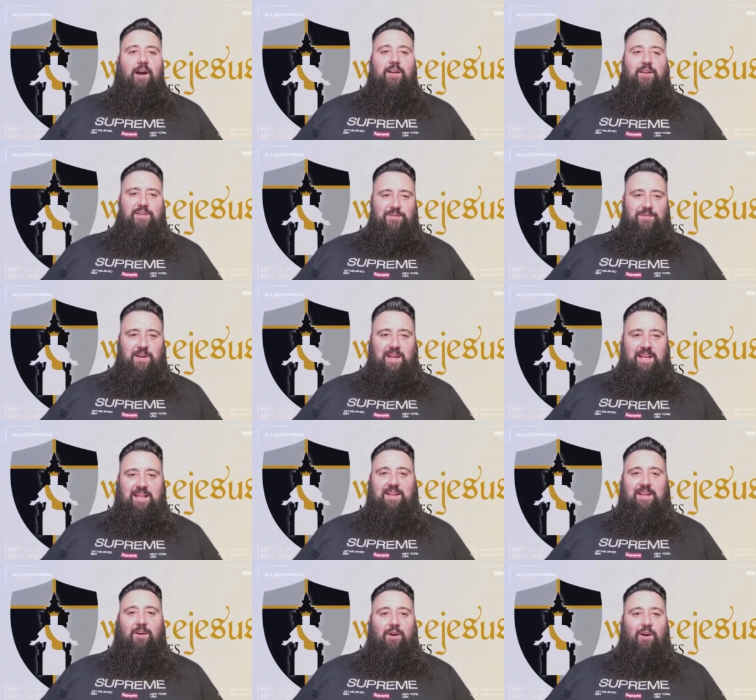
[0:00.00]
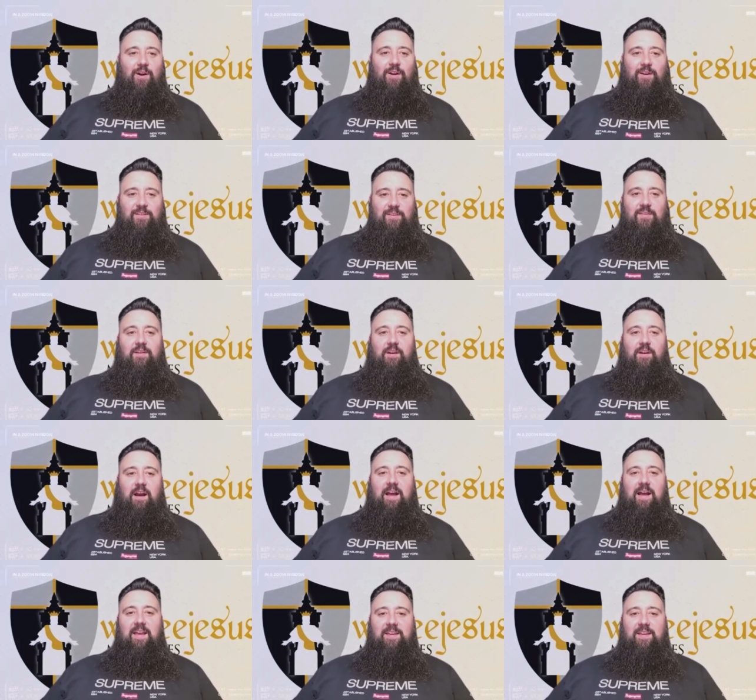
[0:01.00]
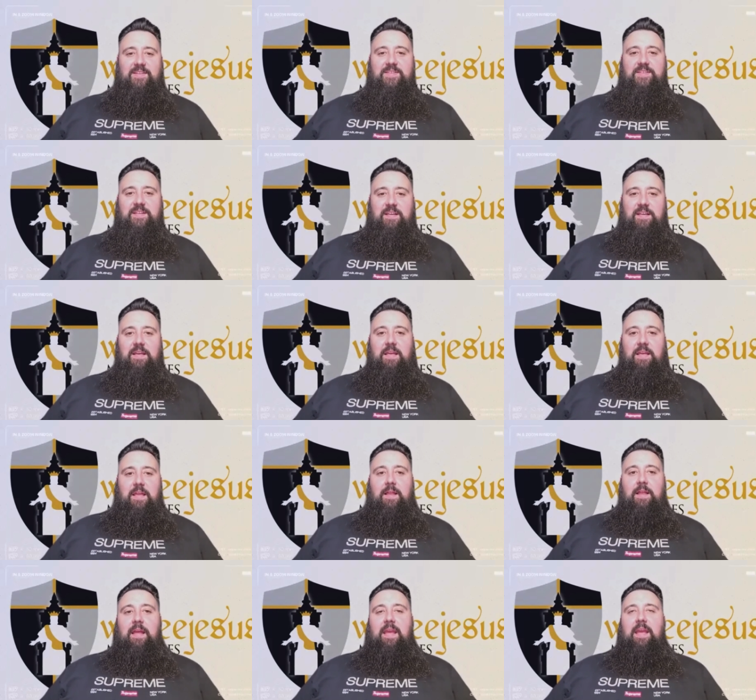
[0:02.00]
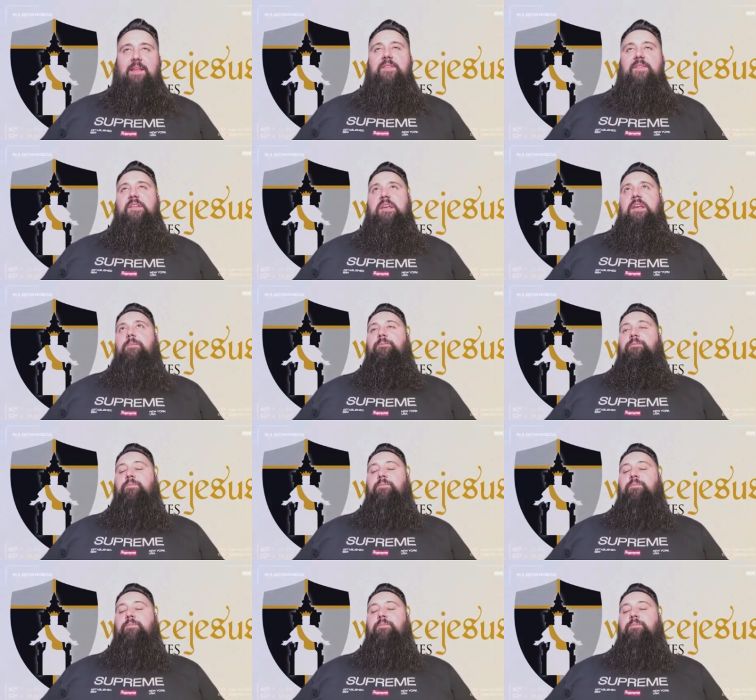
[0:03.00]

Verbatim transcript: is training their hearts and their eyes and see